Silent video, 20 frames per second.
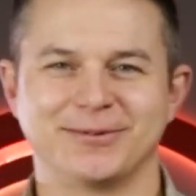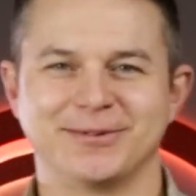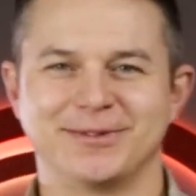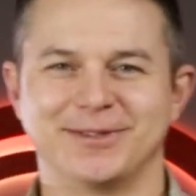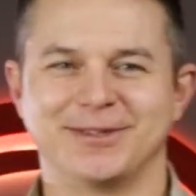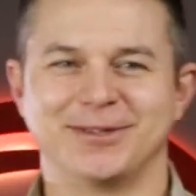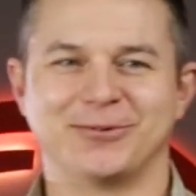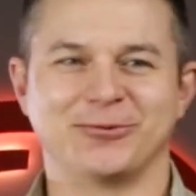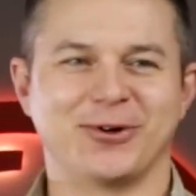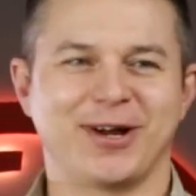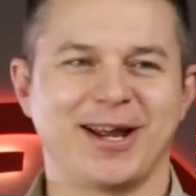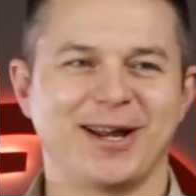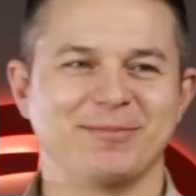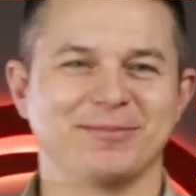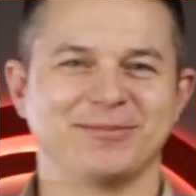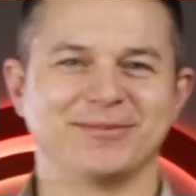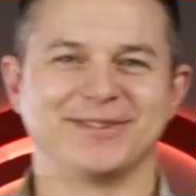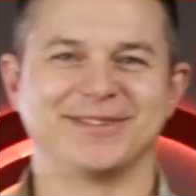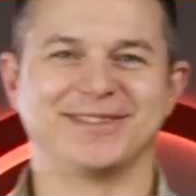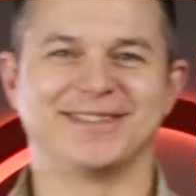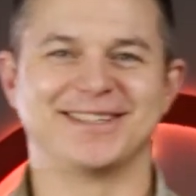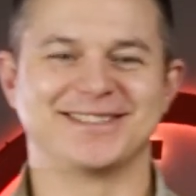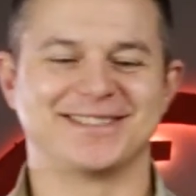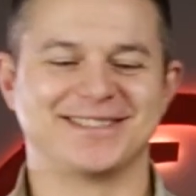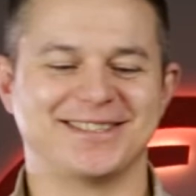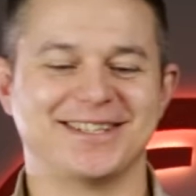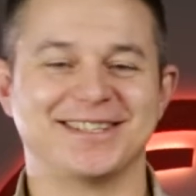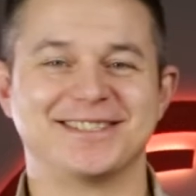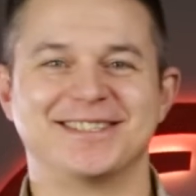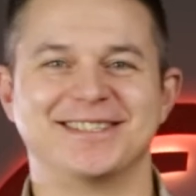Did it rhyme? Yes,
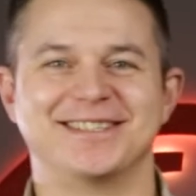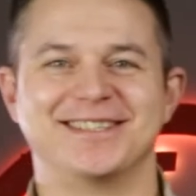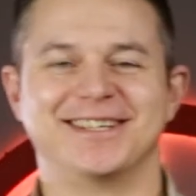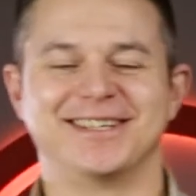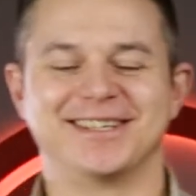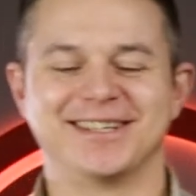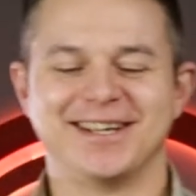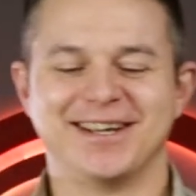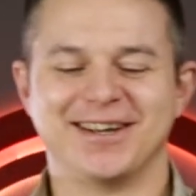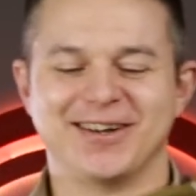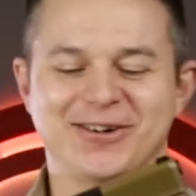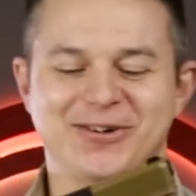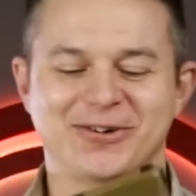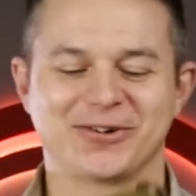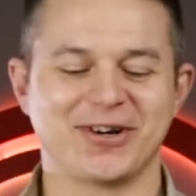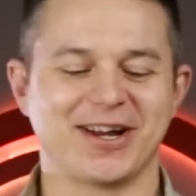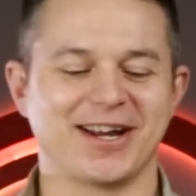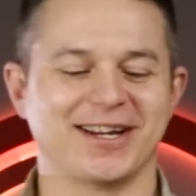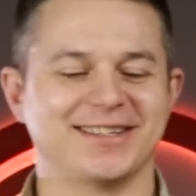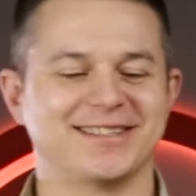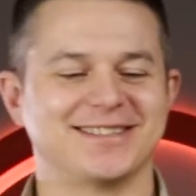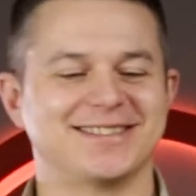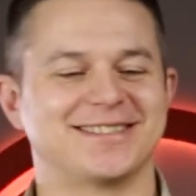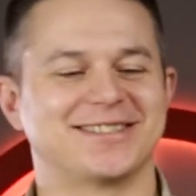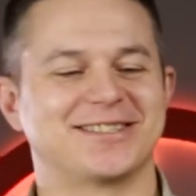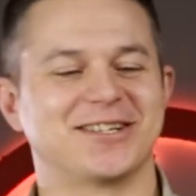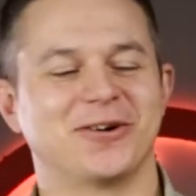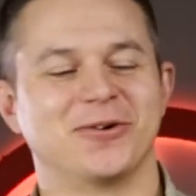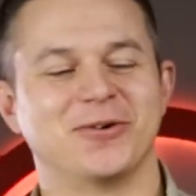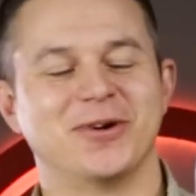yes it did. All right,
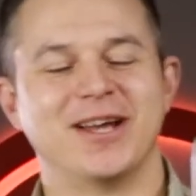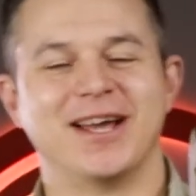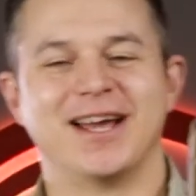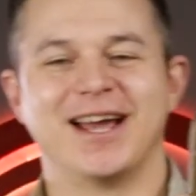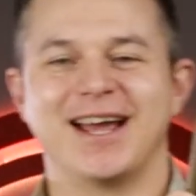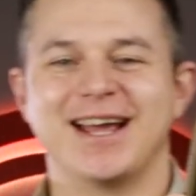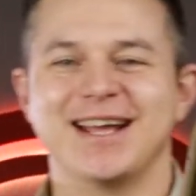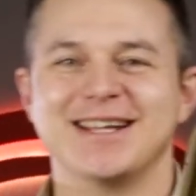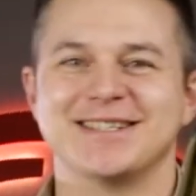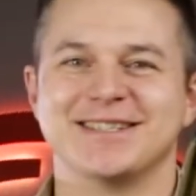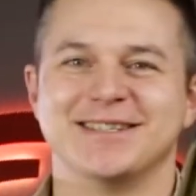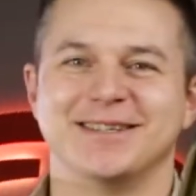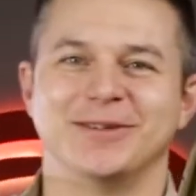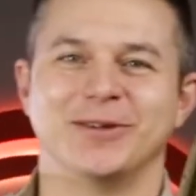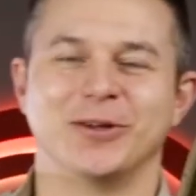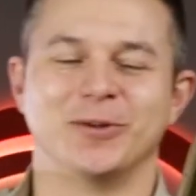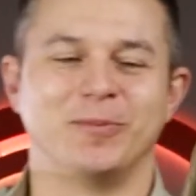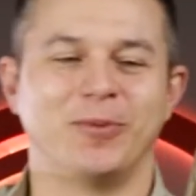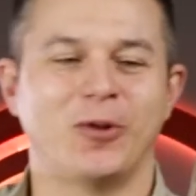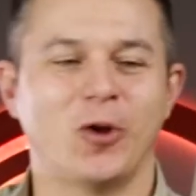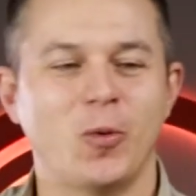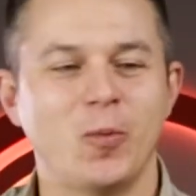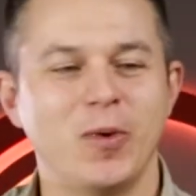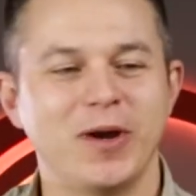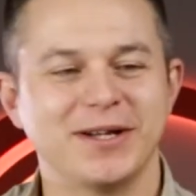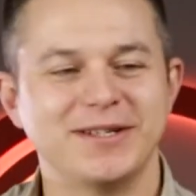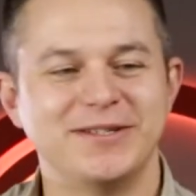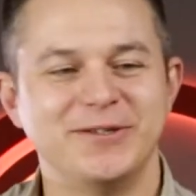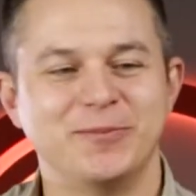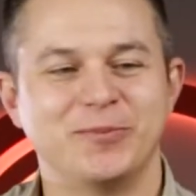so as in
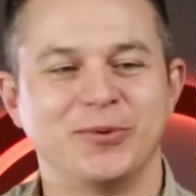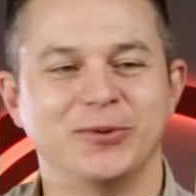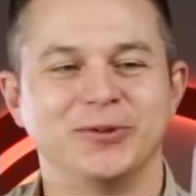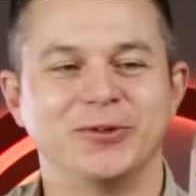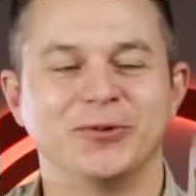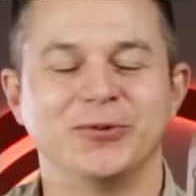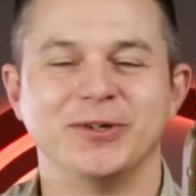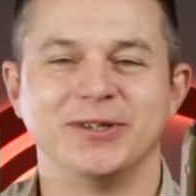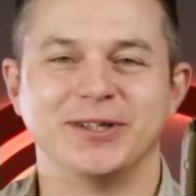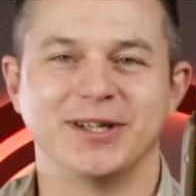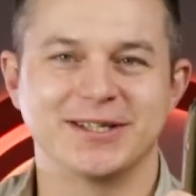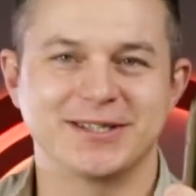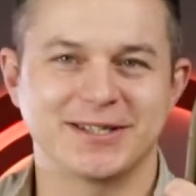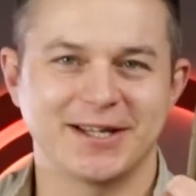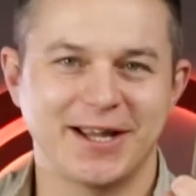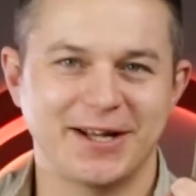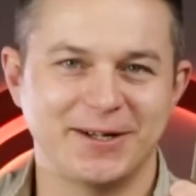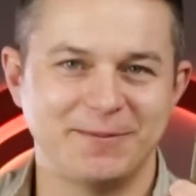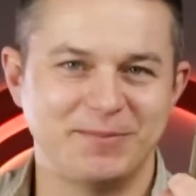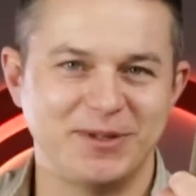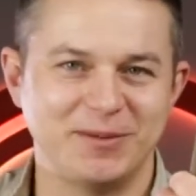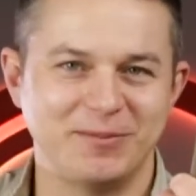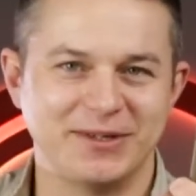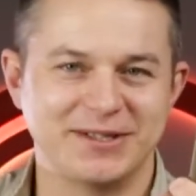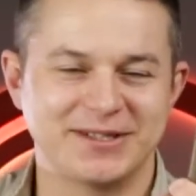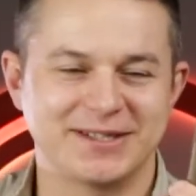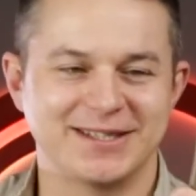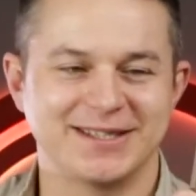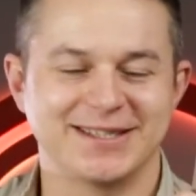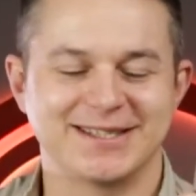non-blowbacks, you put green gas and
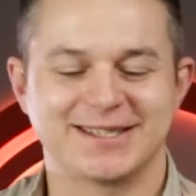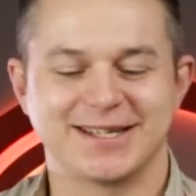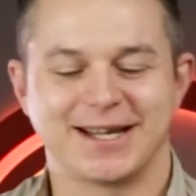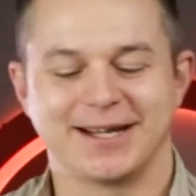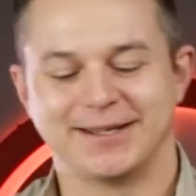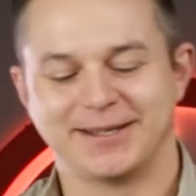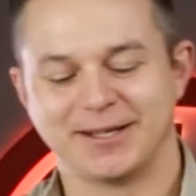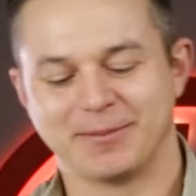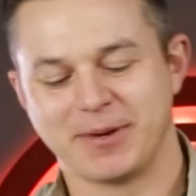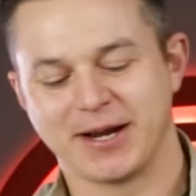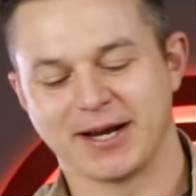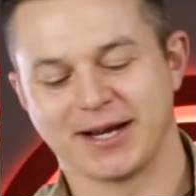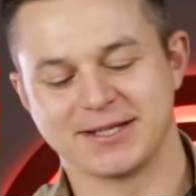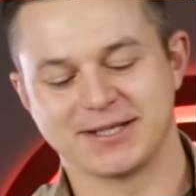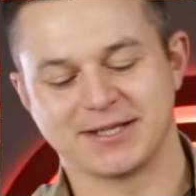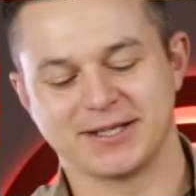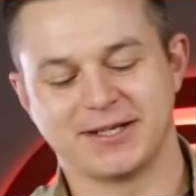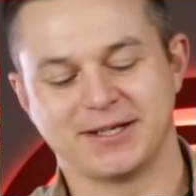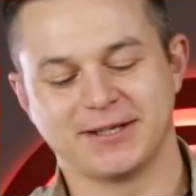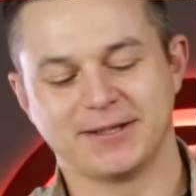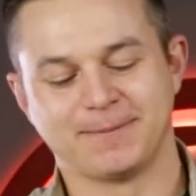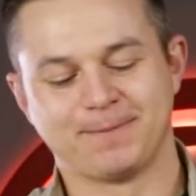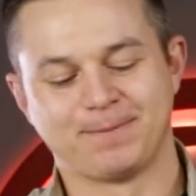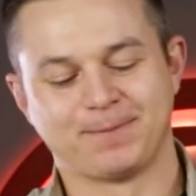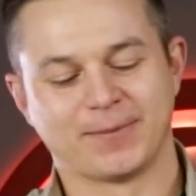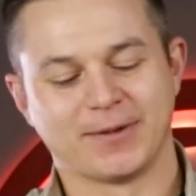BBs inside the magazine.